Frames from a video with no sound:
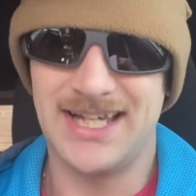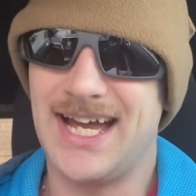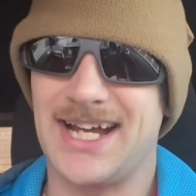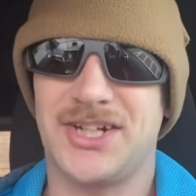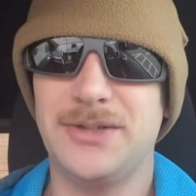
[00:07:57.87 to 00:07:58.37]

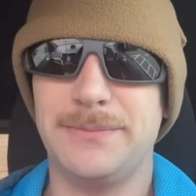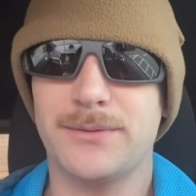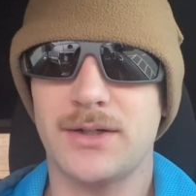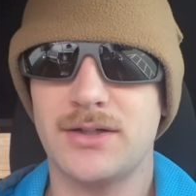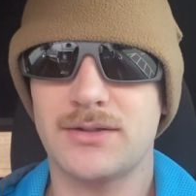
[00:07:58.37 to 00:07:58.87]
I could be
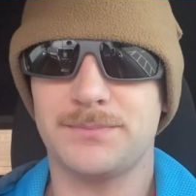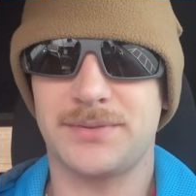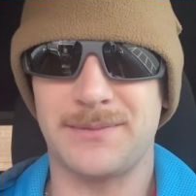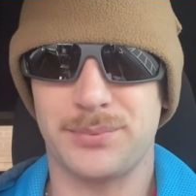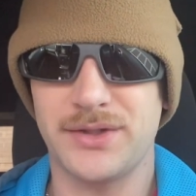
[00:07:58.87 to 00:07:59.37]
wrong,
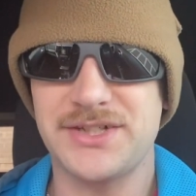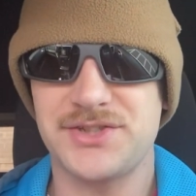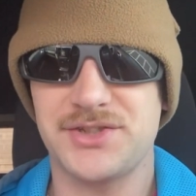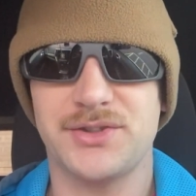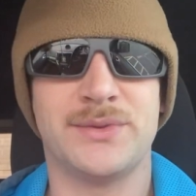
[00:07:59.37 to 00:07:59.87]
but I'm pretty
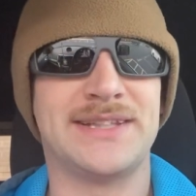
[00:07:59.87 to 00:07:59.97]
sure when